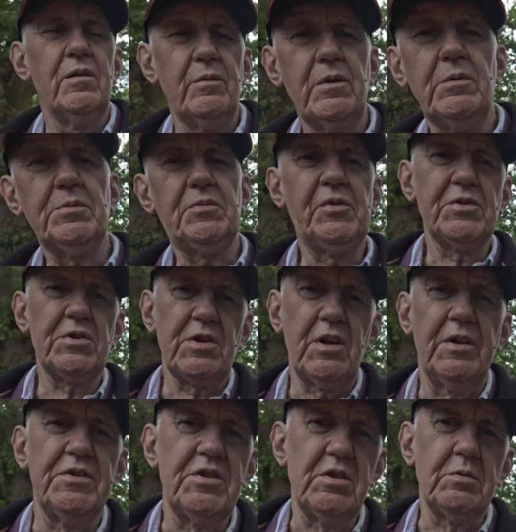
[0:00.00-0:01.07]
When I was first
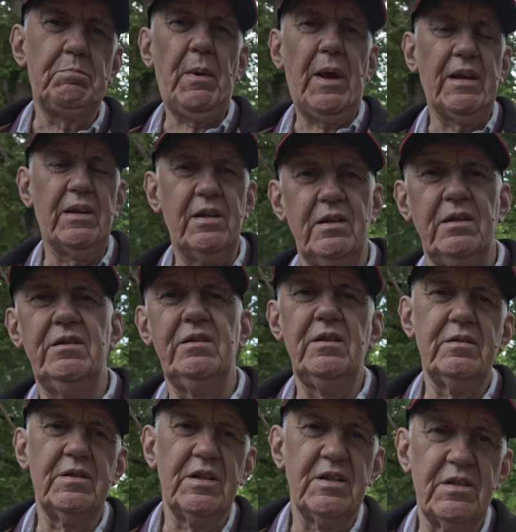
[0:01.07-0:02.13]
licensed back in
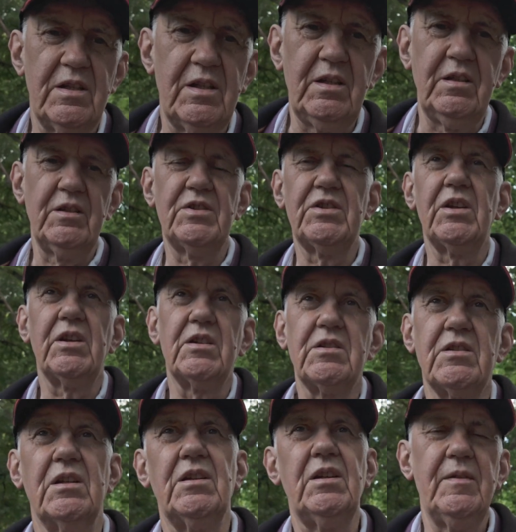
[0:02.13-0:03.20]
nineteen
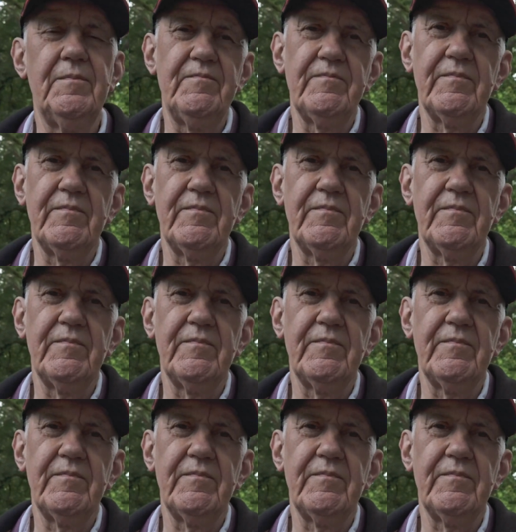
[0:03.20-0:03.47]
sixty,